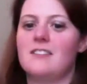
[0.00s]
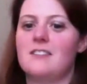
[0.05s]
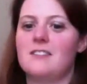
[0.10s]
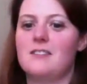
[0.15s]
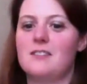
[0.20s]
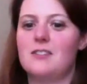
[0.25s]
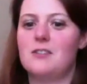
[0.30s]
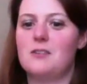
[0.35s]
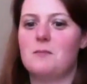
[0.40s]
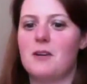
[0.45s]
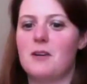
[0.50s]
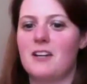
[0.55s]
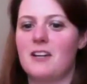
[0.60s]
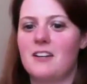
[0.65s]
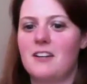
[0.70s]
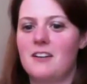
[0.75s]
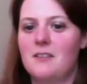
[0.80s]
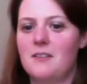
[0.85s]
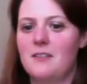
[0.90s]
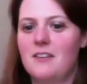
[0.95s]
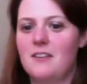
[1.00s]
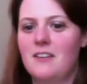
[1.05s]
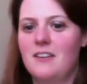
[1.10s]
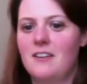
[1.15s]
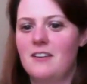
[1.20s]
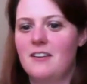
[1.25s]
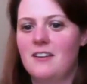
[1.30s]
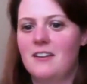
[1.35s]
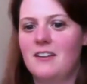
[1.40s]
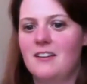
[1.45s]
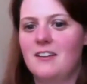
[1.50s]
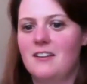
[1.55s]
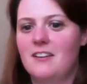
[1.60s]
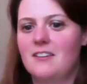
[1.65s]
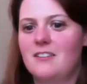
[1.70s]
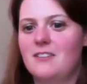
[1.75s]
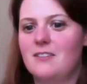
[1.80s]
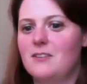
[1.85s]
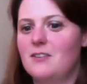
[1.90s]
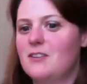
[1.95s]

I'm going to turn my... So